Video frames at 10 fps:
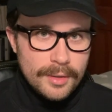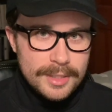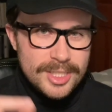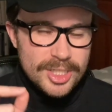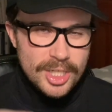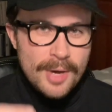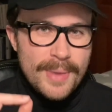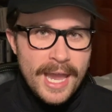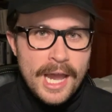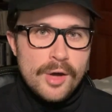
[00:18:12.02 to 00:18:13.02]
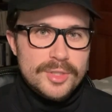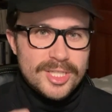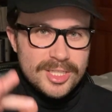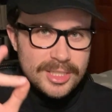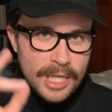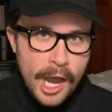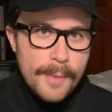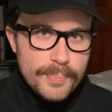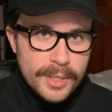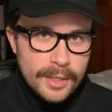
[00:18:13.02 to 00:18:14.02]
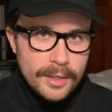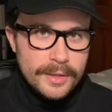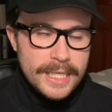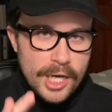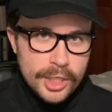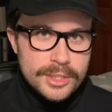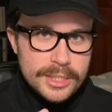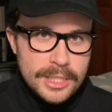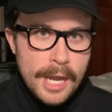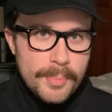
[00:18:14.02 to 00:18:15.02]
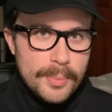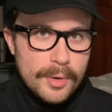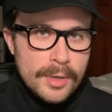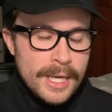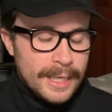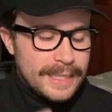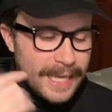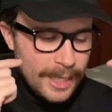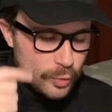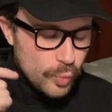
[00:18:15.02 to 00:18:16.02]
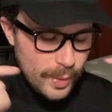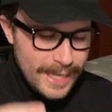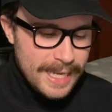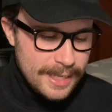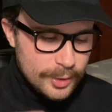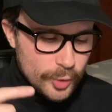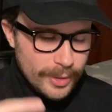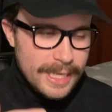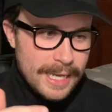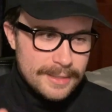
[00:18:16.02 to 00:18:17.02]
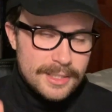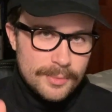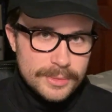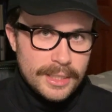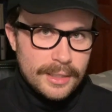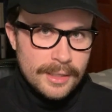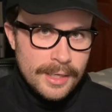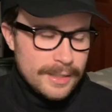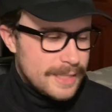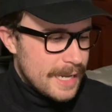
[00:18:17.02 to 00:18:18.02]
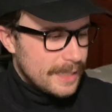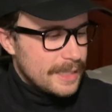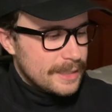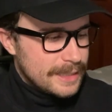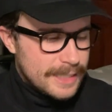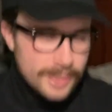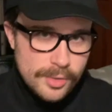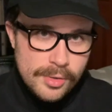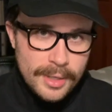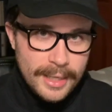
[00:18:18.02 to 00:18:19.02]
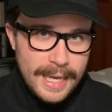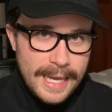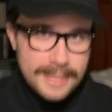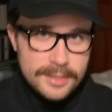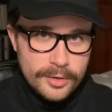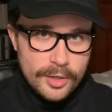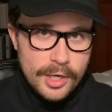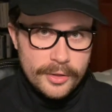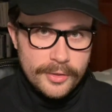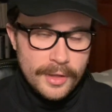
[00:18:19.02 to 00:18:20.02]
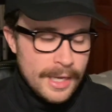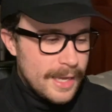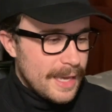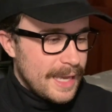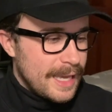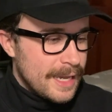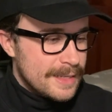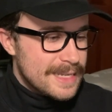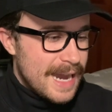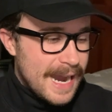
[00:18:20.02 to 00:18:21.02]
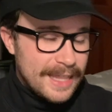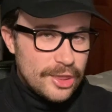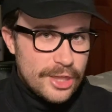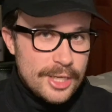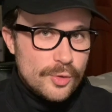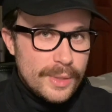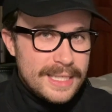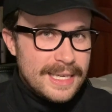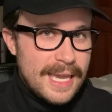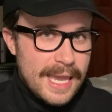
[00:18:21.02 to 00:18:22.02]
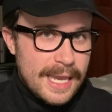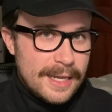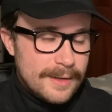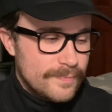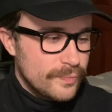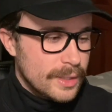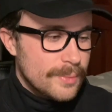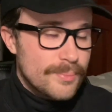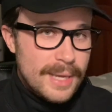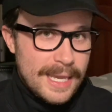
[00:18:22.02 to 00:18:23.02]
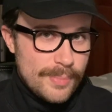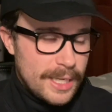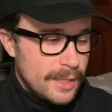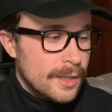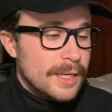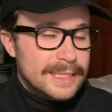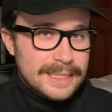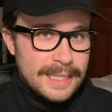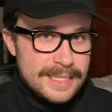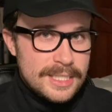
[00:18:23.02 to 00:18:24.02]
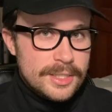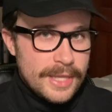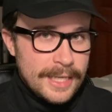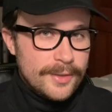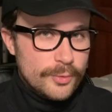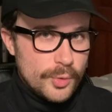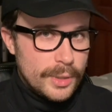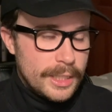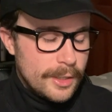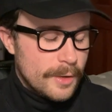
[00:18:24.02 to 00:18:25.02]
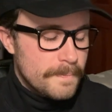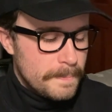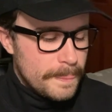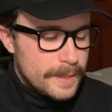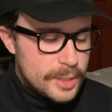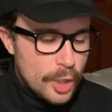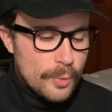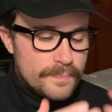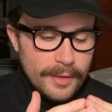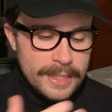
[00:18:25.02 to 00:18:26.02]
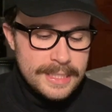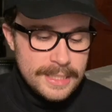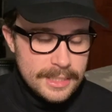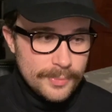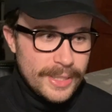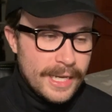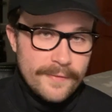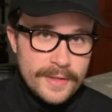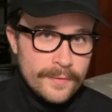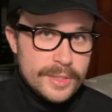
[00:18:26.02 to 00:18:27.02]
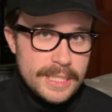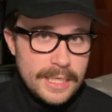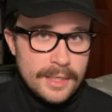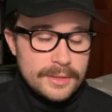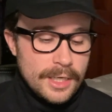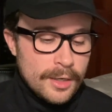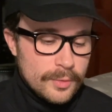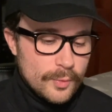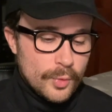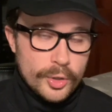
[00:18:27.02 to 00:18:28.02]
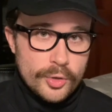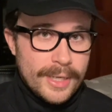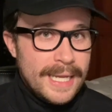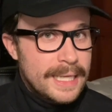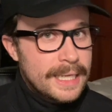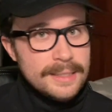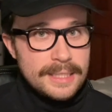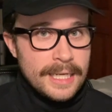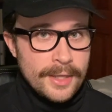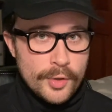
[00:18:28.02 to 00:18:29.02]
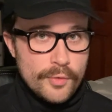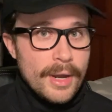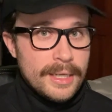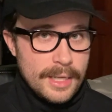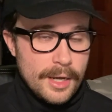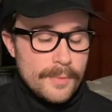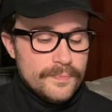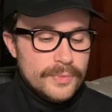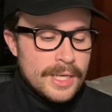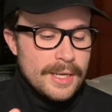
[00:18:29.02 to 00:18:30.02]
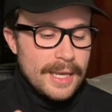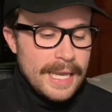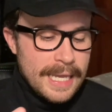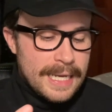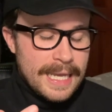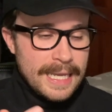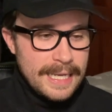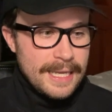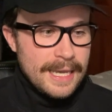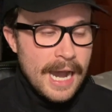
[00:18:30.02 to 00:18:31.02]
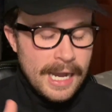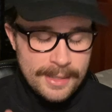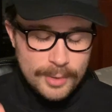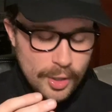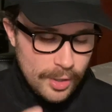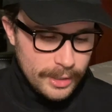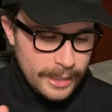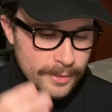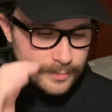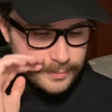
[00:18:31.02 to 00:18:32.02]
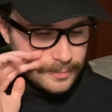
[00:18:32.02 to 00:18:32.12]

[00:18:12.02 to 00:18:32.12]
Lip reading: somehow stop the unstoppable? Can we create something that can kill Azathoth? And I think we can. Maybe. Let's think through it here. So, this is something I've never seen out there. We're creating it together right now. And I am calling it